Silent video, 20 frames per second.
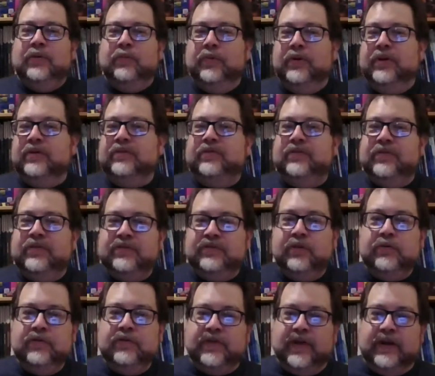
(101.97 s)
was the
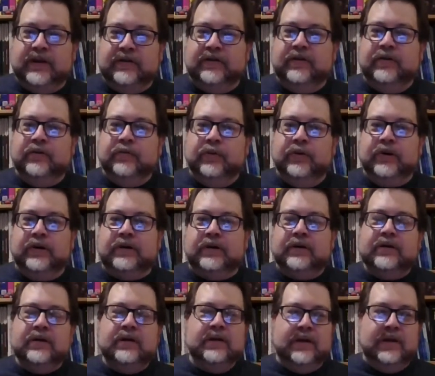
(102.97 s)
soda fountain, or
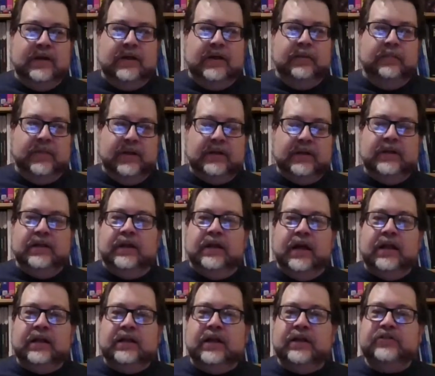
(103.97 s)

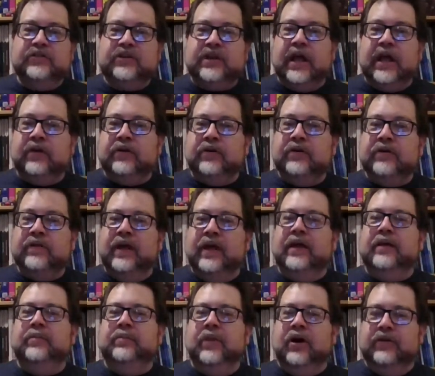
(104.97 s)
a lunch counter
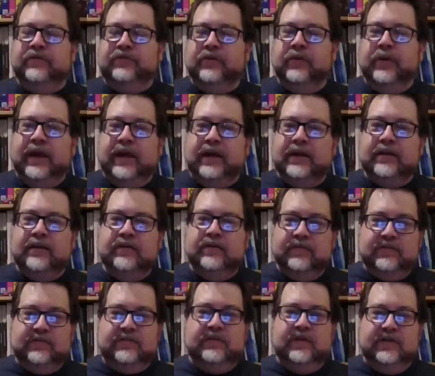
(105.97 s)
that also had
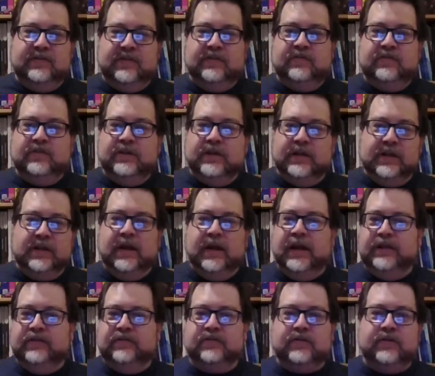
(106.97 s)
essentially
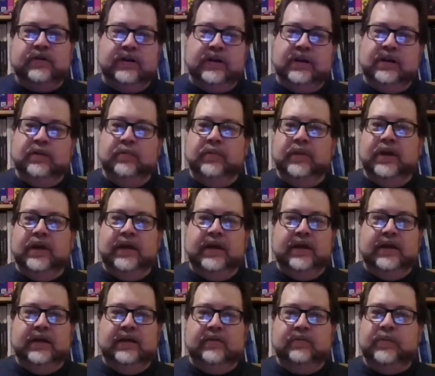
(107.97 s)
ice cream
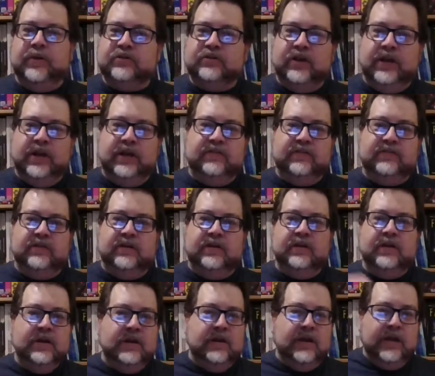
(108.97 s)
and milkshakes
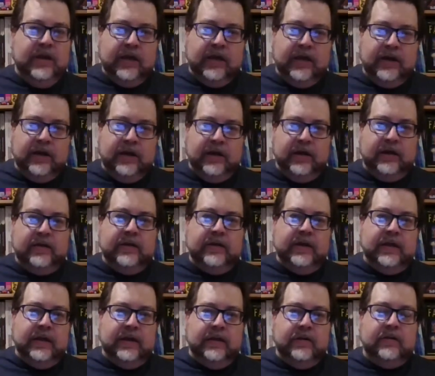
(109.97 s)
and
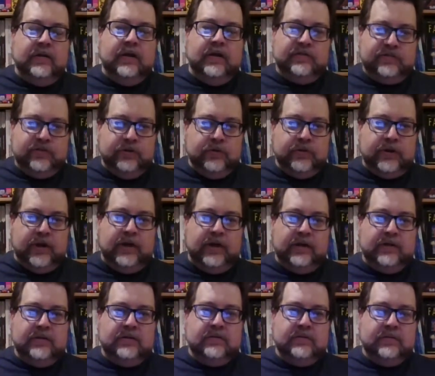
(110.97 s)
a soda,
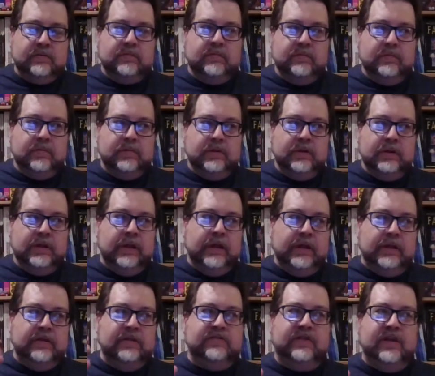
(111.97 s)

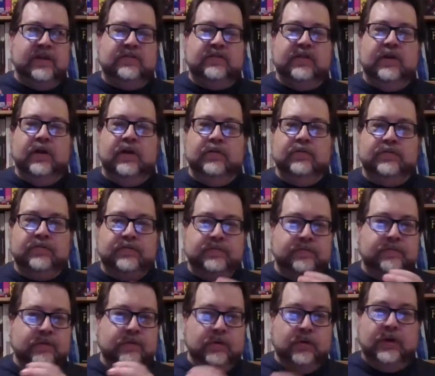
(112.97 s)
in the sense of
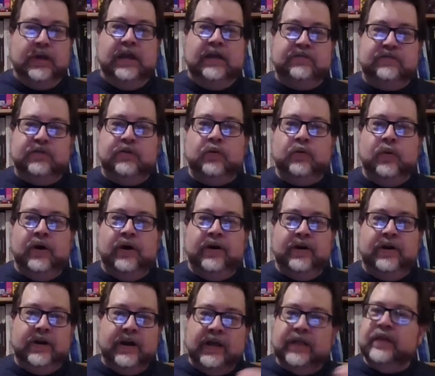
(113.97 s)
you could get soda
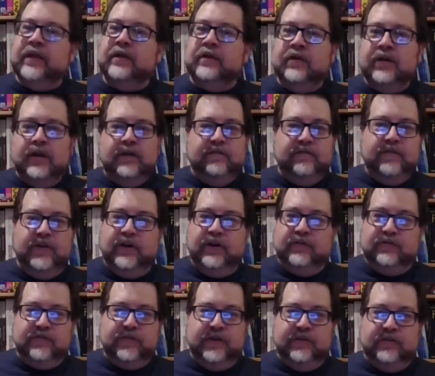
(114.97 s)
water and then
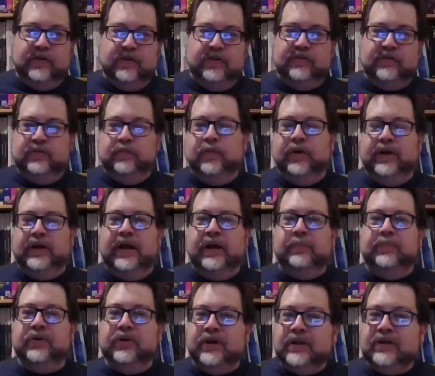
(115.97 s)
various flavors and
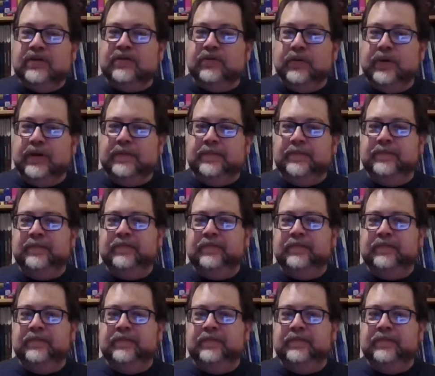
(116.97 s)
whatnot put into it,